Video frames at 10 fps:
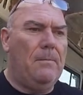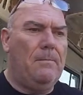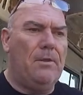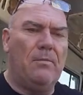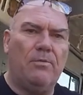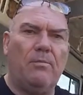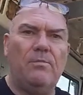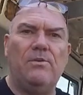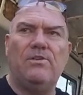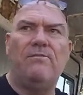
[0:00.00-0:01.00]
but the
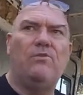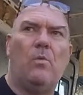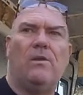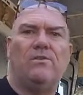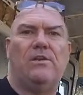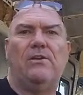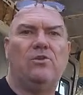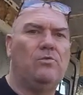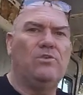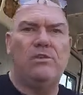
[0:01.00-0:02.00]
problem is everyone's
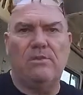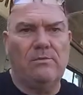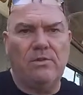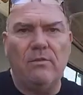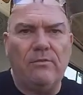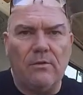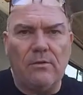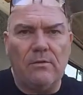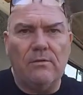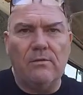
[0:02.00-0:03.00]
electrical system is different.
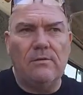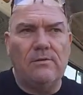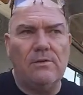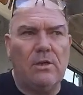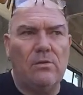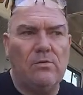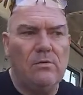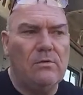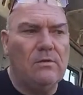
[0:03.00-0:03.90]
So